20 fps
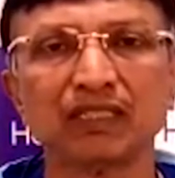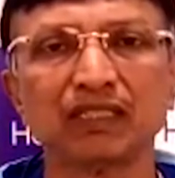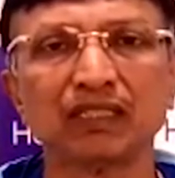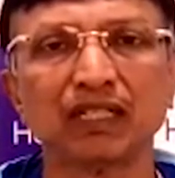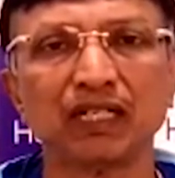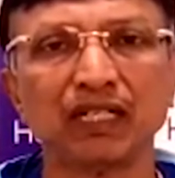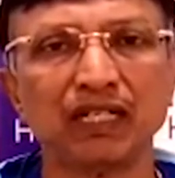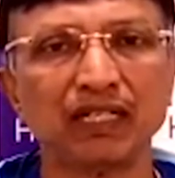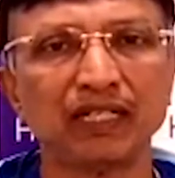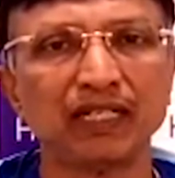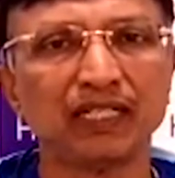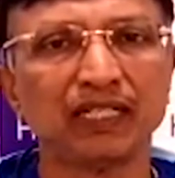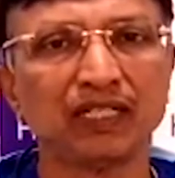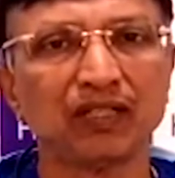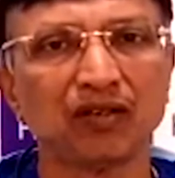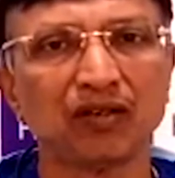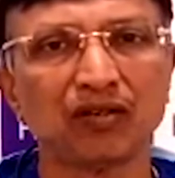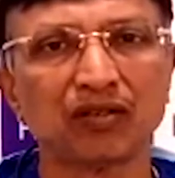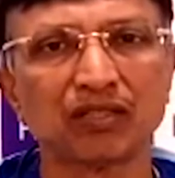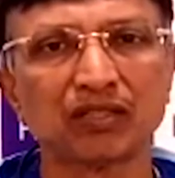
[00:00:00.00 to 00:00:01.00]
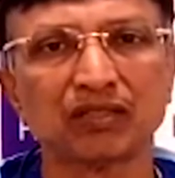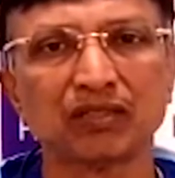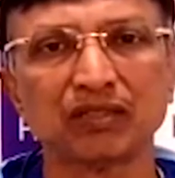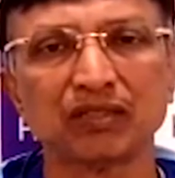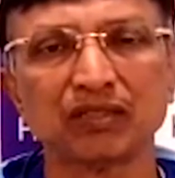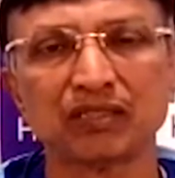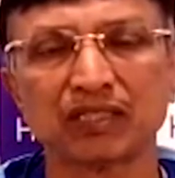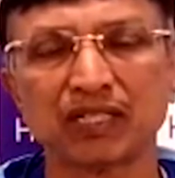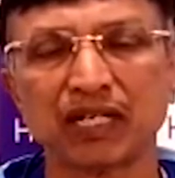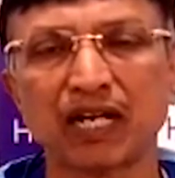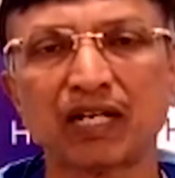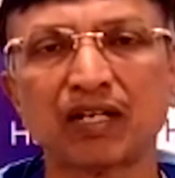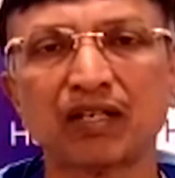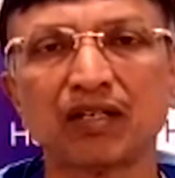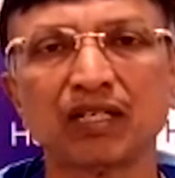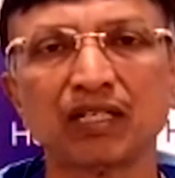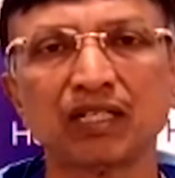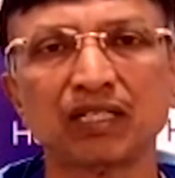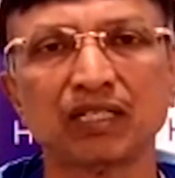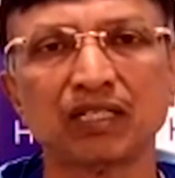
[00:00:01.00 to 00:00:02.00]
country or
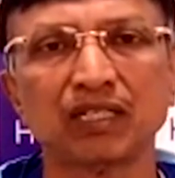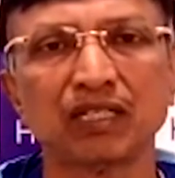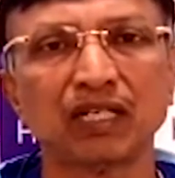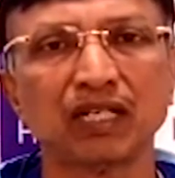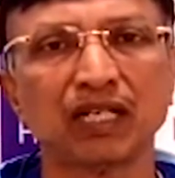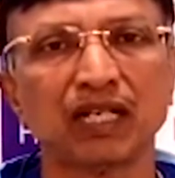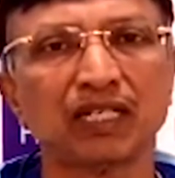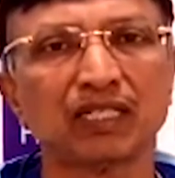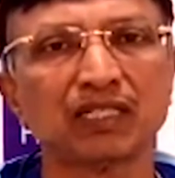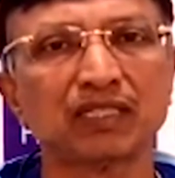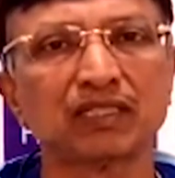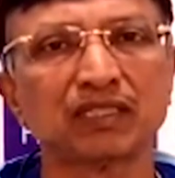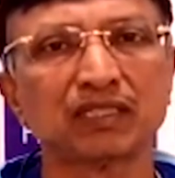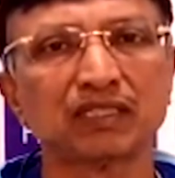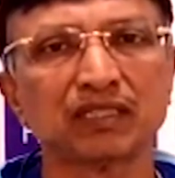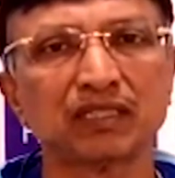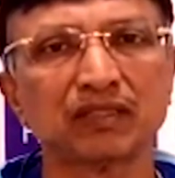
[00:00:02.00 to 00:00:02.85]
strata as